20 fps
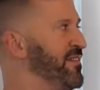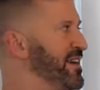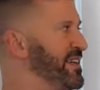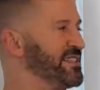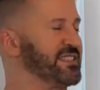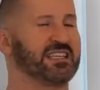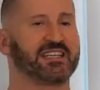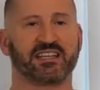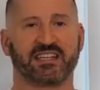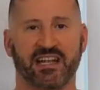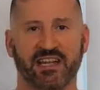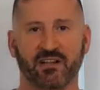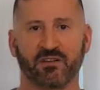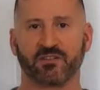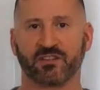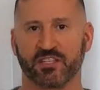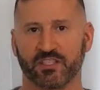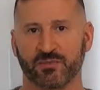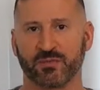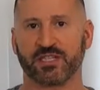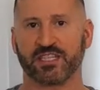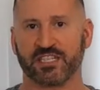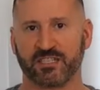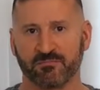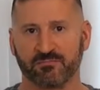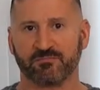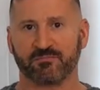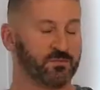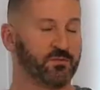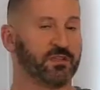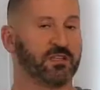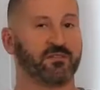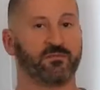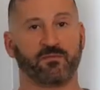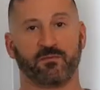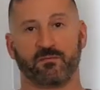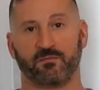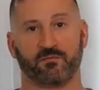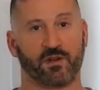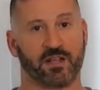in San Diego this week.
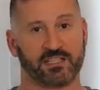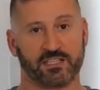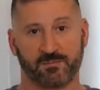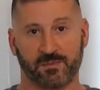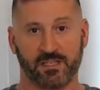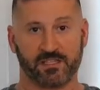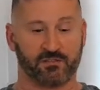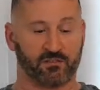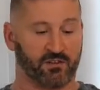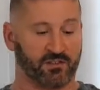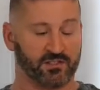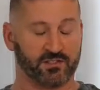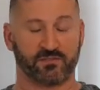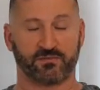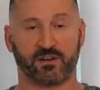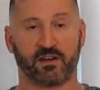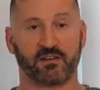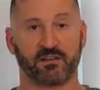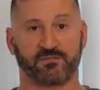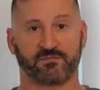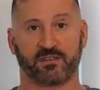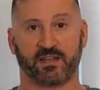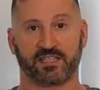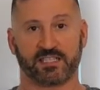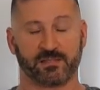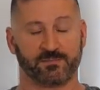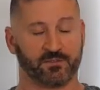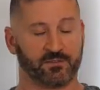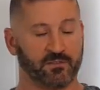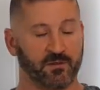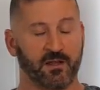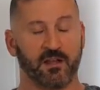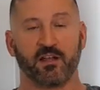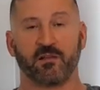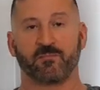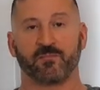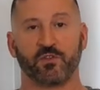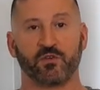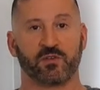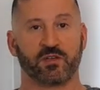Smoothie recipes are also very flexible.
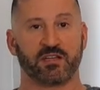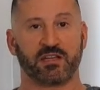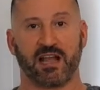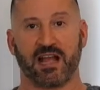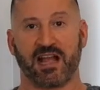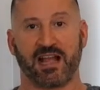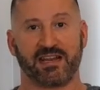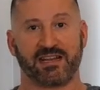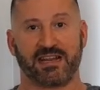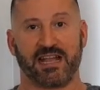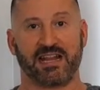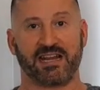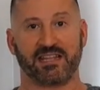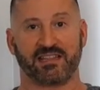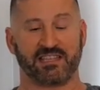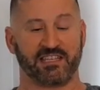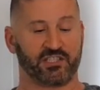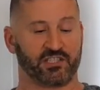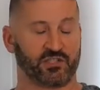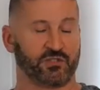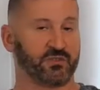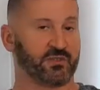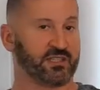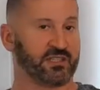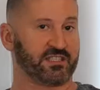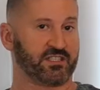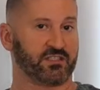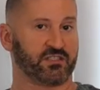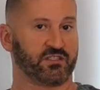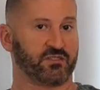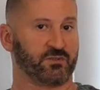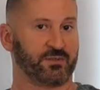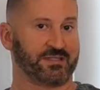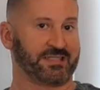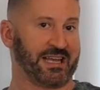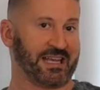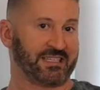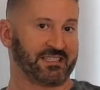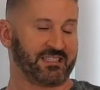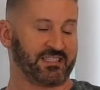You could add anything to this to
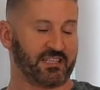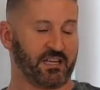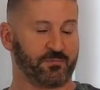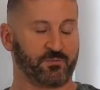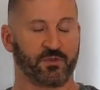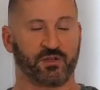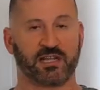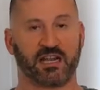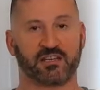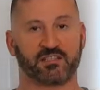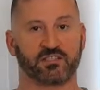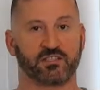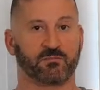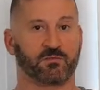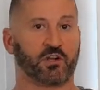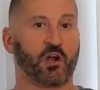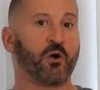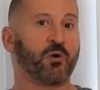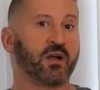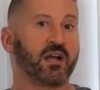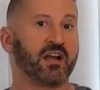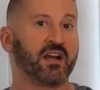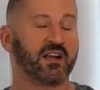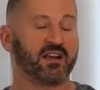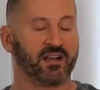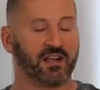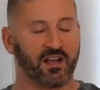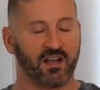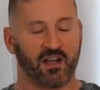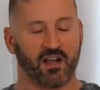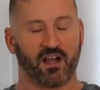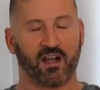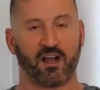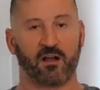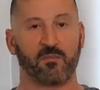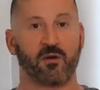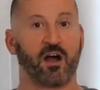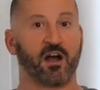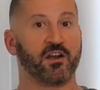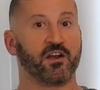zest it up. You could add some coconut,
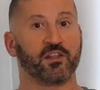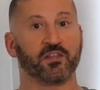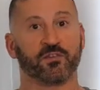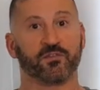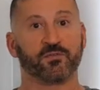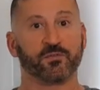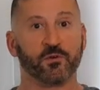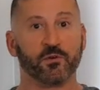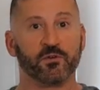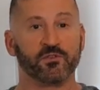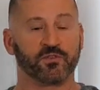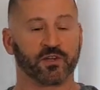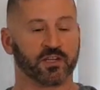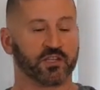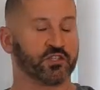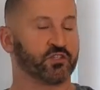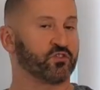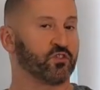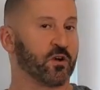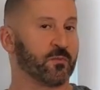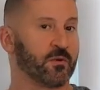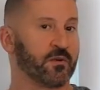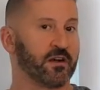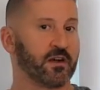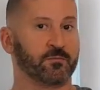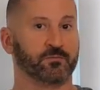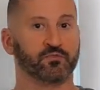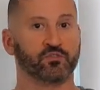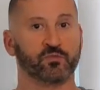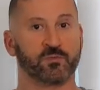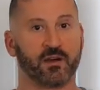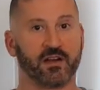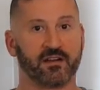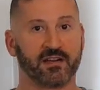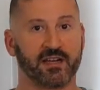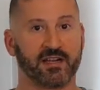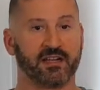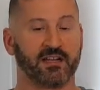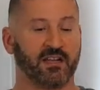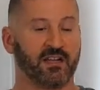another fruit like a strawberry or
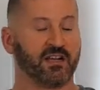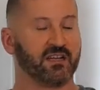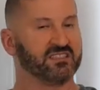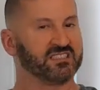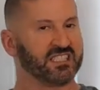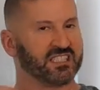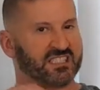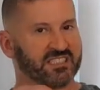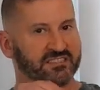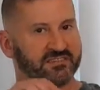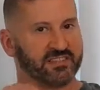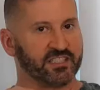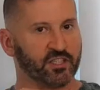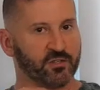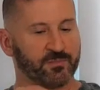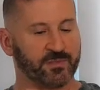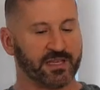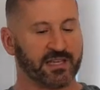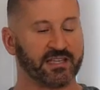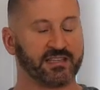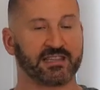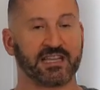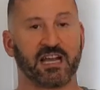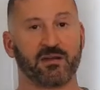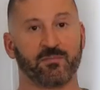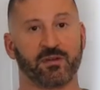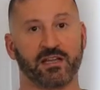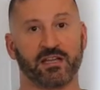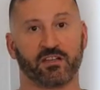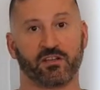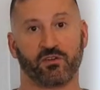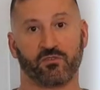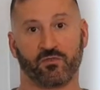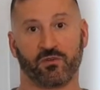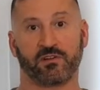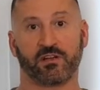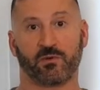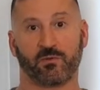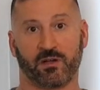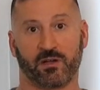blueberry, just a little bit. That might go
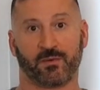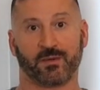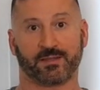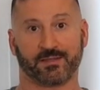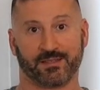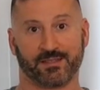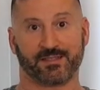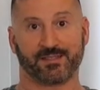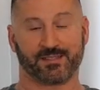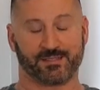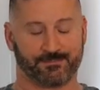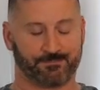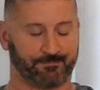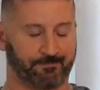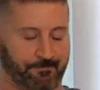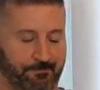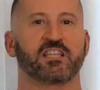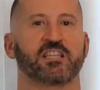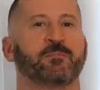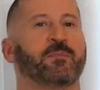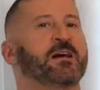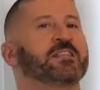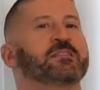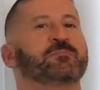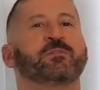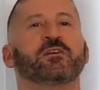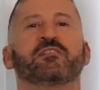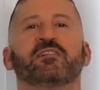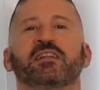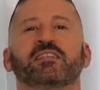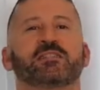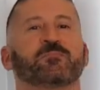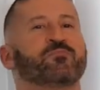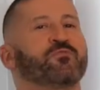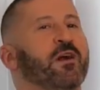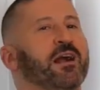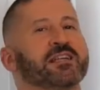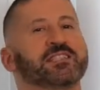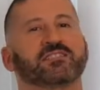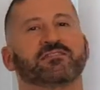really well with this. The possibilities are
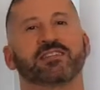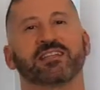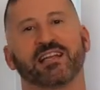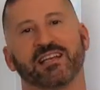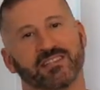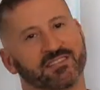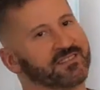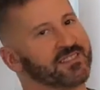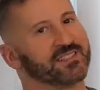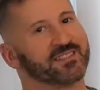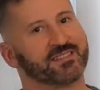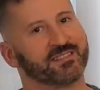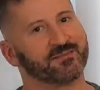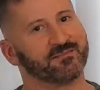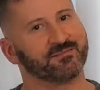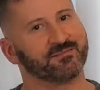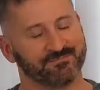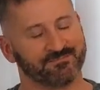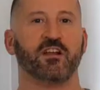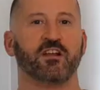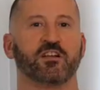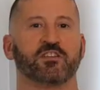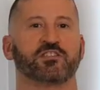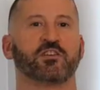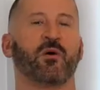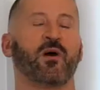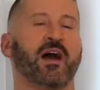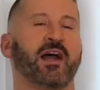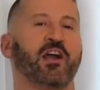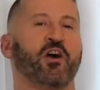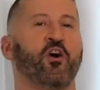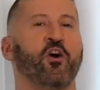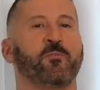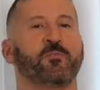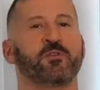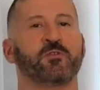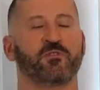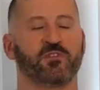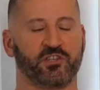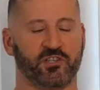practically endless. So I hope
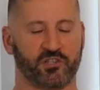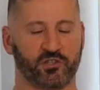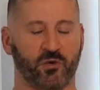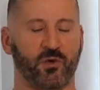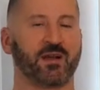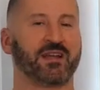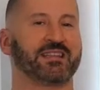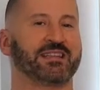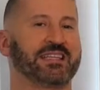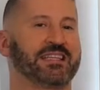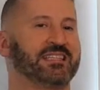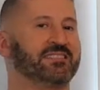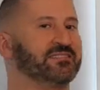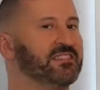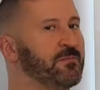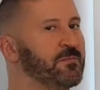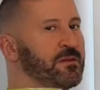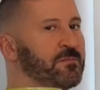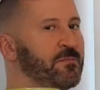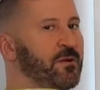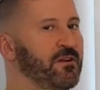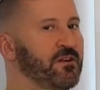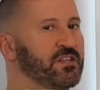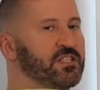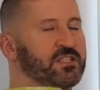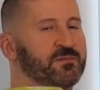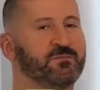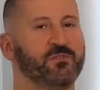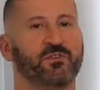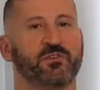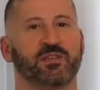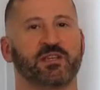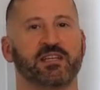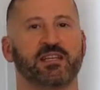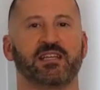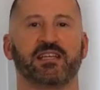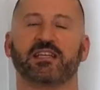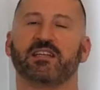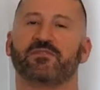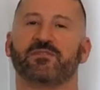you enjoy the lemon bar
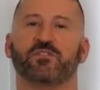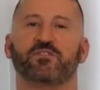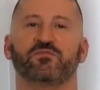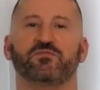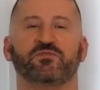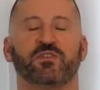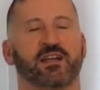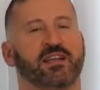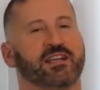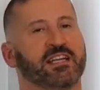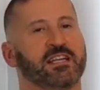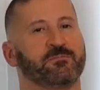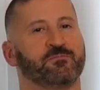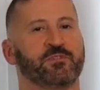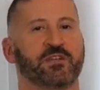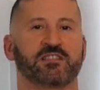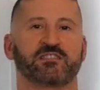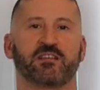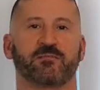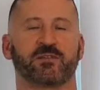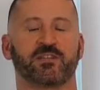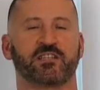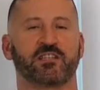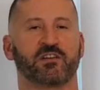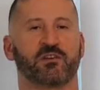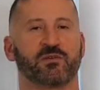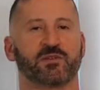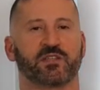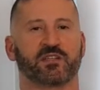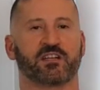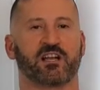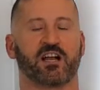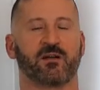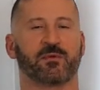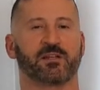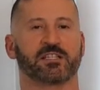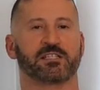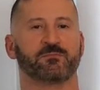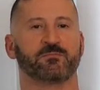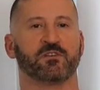smoothie. If you like it, please let me know in the
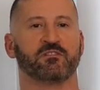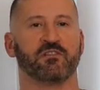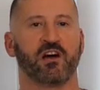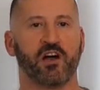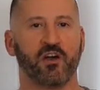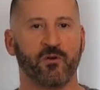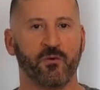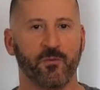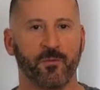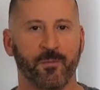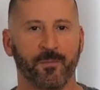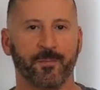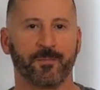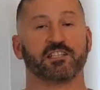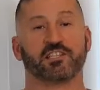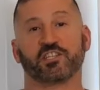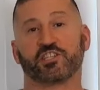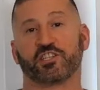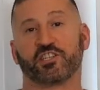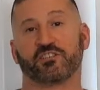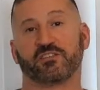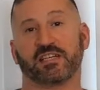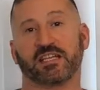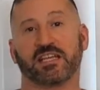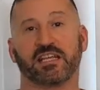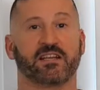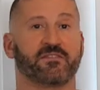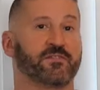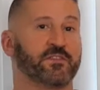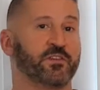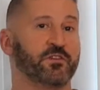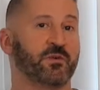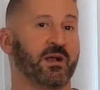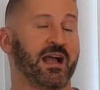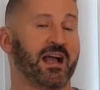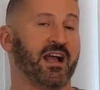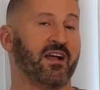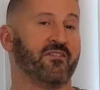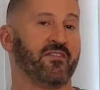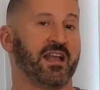comments below. Additionally, if you
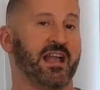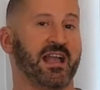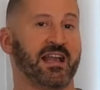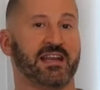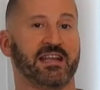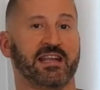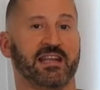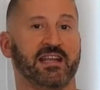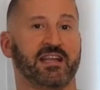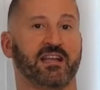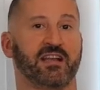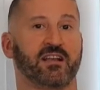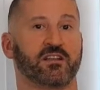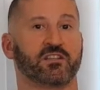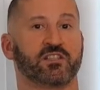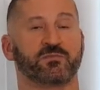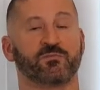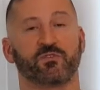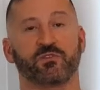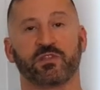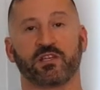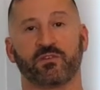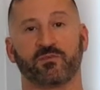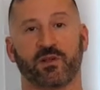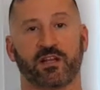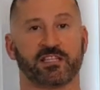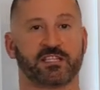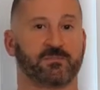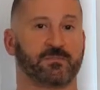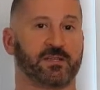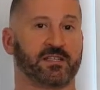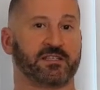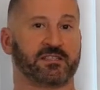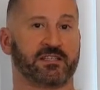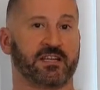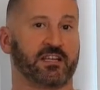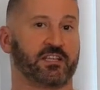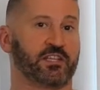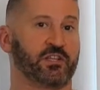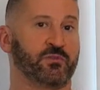have any smoothie recipes
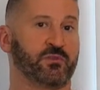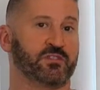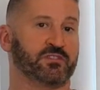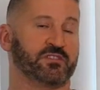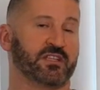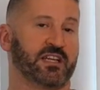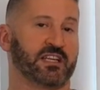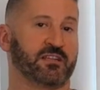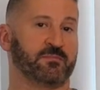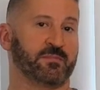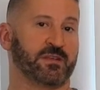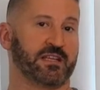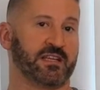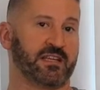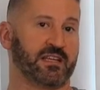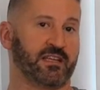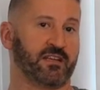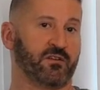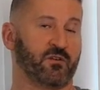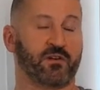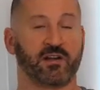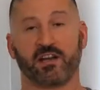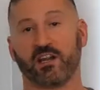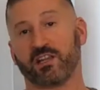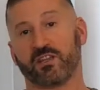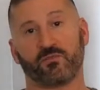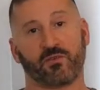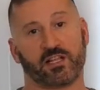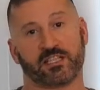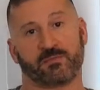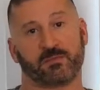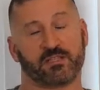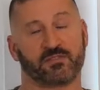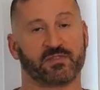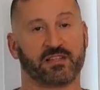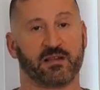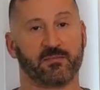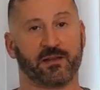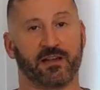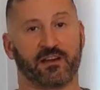that you would like me, or any other recipes
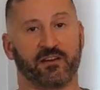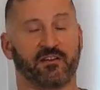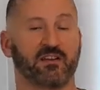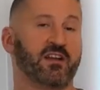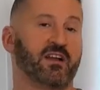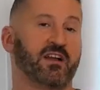for that matter,